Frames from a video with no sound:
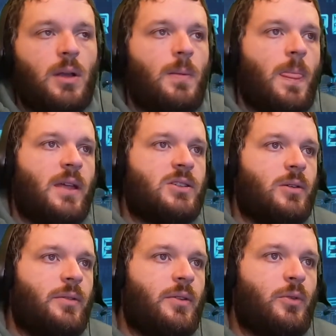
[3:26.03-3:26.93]
And so
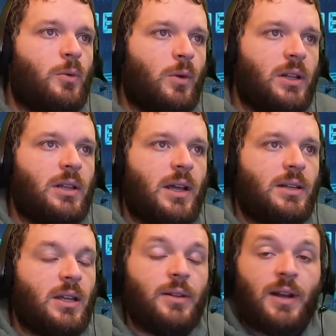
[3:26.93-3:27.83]
even if we really like
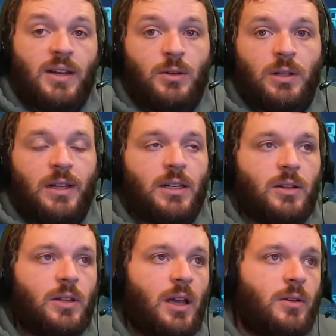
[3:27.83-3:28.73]
Neal, and I do like Neal,
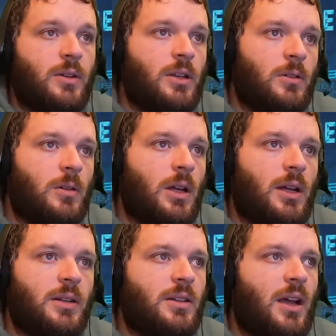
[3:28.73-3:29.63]
Keanu Neal,
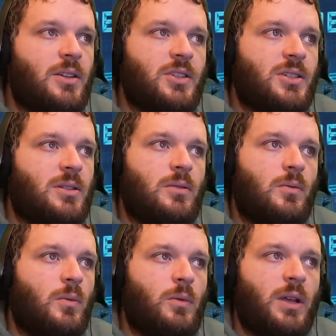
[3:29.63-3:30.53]
uh, I just
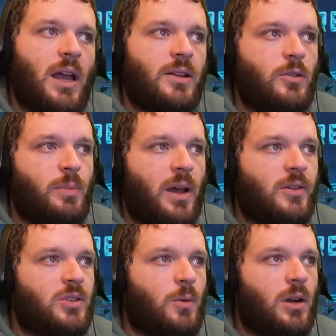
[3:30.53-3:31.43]
we got to do better.
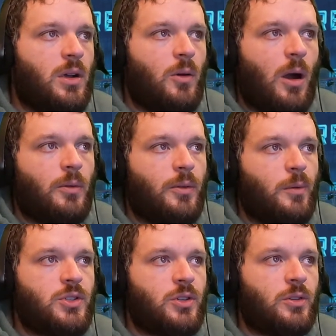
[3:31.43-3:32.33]
So we're going to go out with
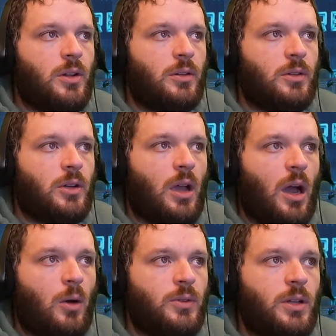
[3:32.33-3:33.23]
Richard
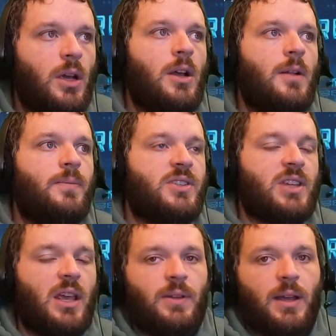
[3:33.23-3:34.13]
LeCounte,
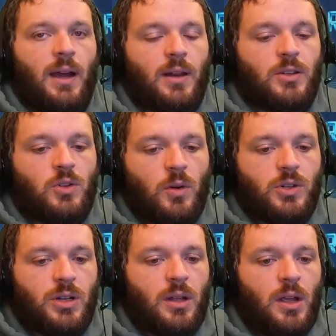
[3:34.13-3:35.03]
safety out of
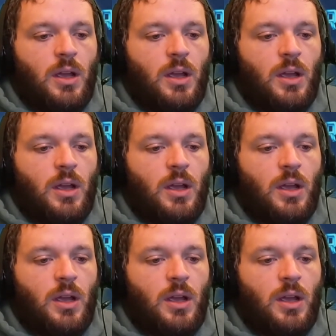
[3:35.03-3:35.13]
Georgia.